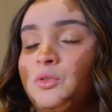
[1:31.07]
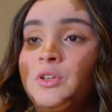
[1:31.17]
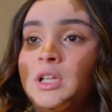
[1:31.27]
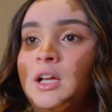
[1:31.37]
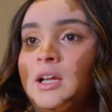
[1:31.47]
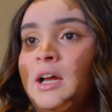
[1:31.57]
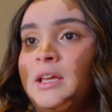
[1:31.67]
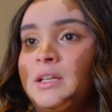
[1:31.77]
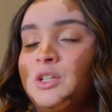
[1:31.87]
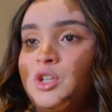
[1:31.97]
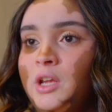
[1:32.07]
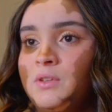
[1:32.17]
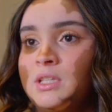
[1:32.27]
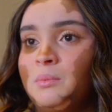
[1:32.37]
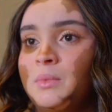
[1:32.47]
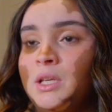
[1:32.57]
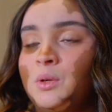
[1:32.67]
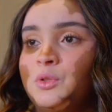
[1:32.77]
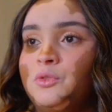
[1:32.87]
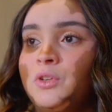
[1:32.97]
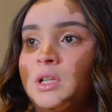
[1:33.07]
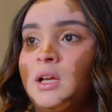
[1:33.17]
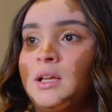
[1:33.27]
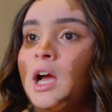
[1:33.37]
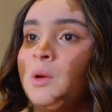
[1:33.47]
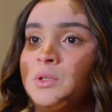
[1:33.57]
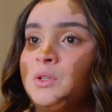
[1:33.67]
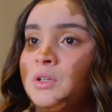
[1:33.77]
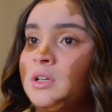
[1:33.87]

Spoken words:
or feel like I had achieved something, or to feel like I was good